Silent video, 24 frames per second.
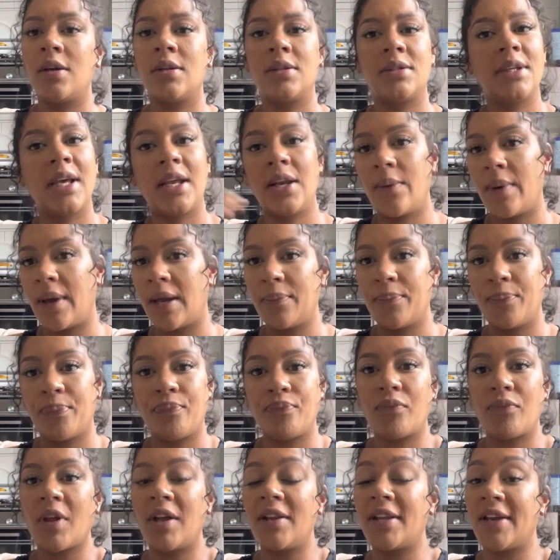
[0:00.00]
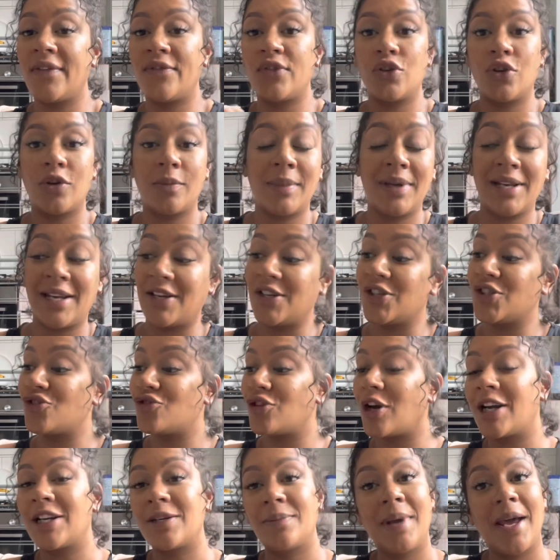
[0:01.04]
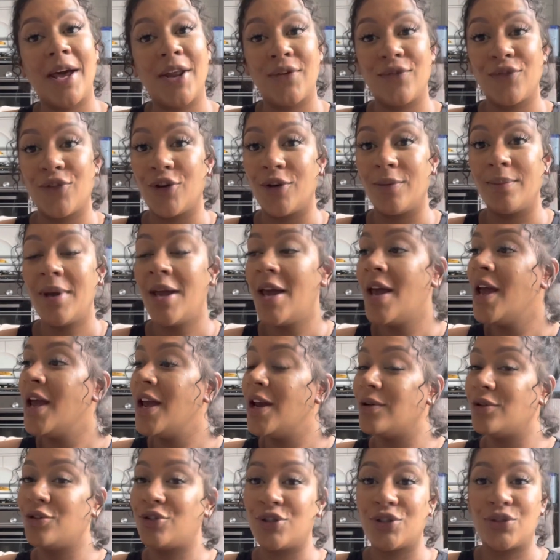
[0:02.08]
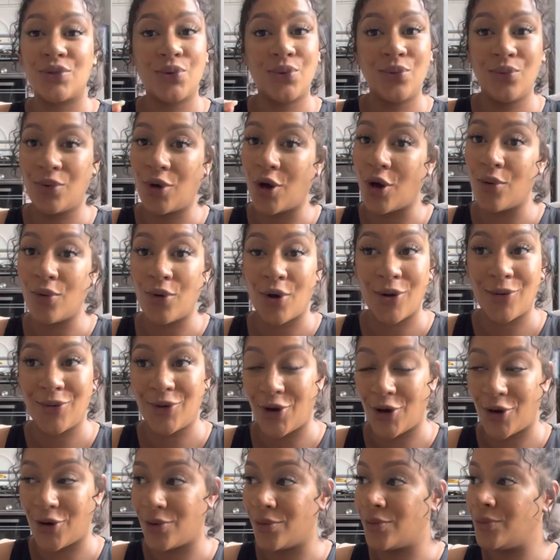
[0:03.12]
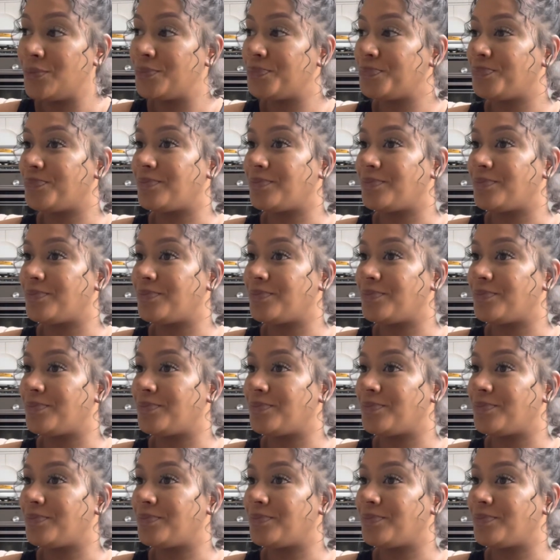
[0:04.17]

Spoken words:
So anyway, they've took me, they dragged me out of the room. It was just all go, go, go.